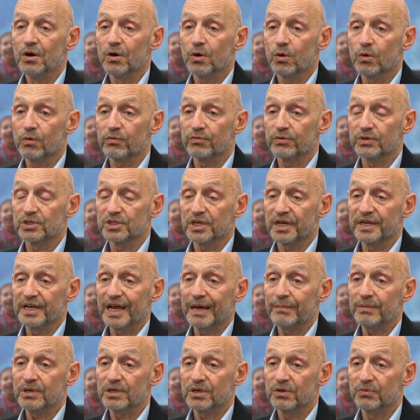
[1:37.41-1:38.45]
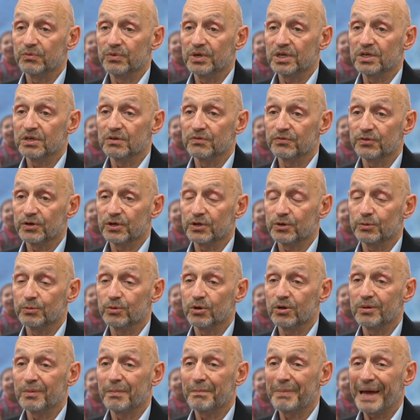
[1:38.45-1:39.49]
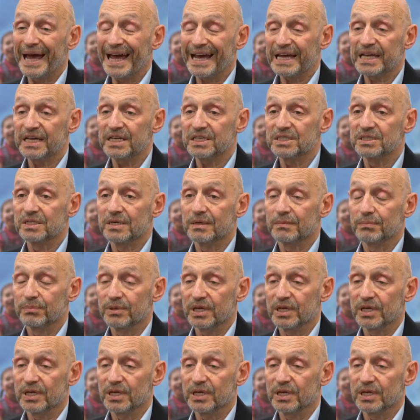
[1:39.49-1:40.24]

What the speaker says: over a dynamic and reconfigurable packet